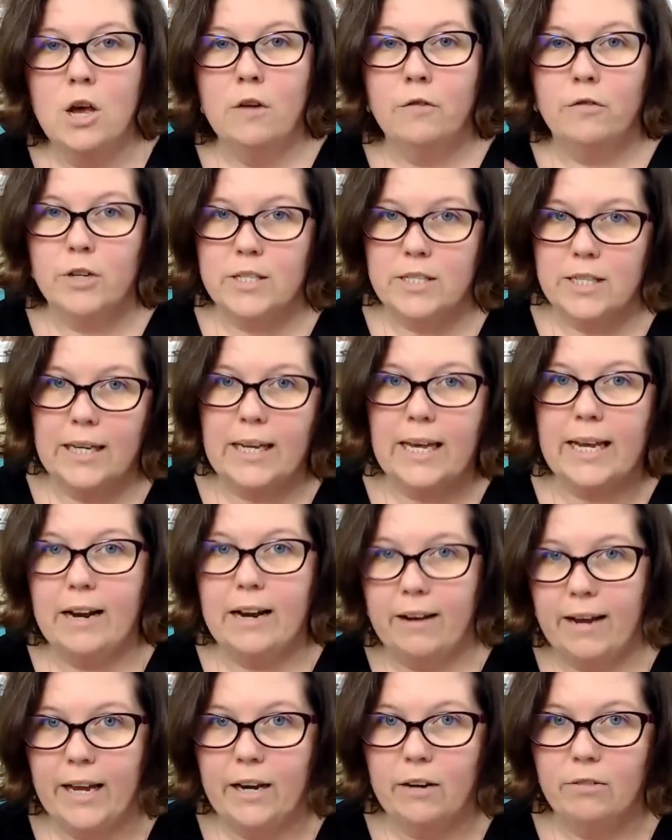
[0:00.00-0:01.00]
for us to get
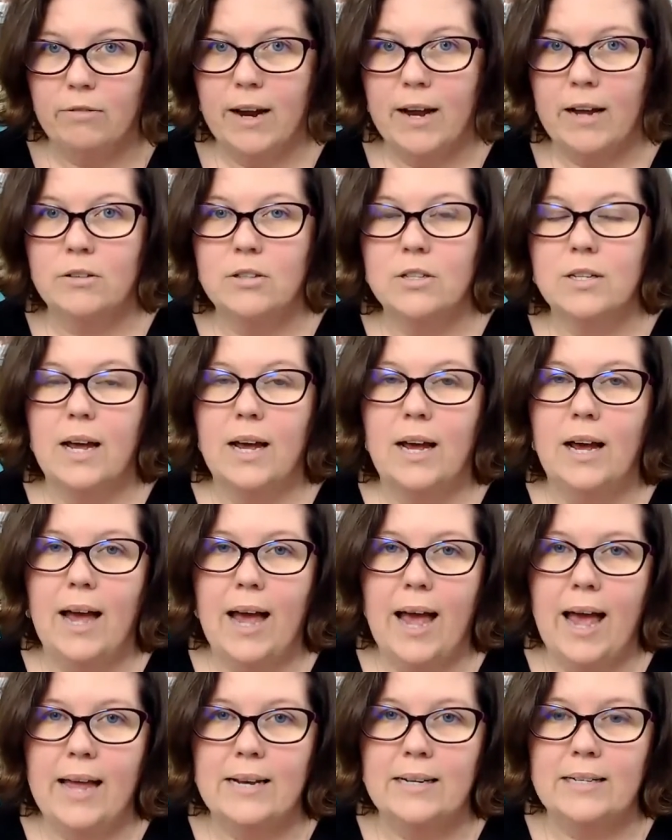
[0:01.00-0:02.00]
our head around
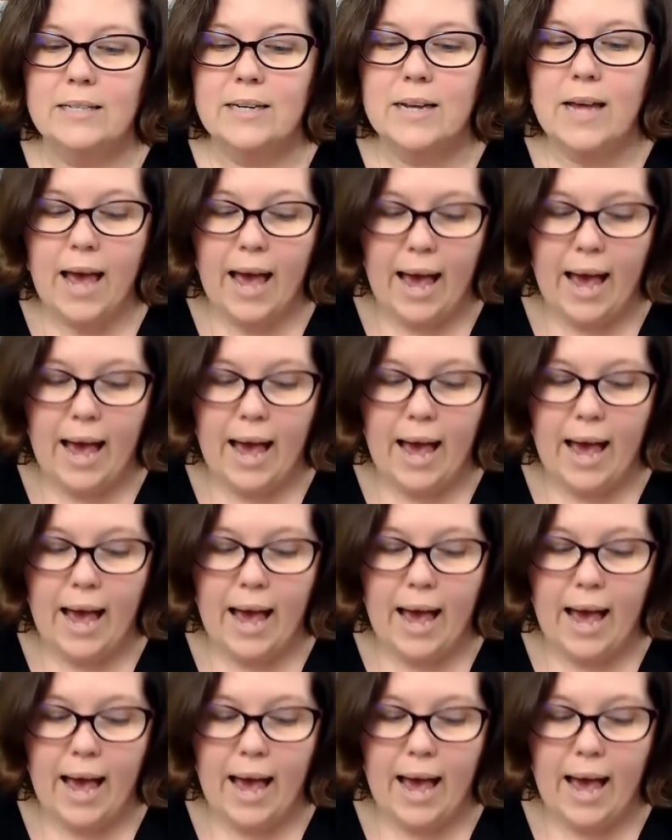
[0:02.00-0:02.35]
and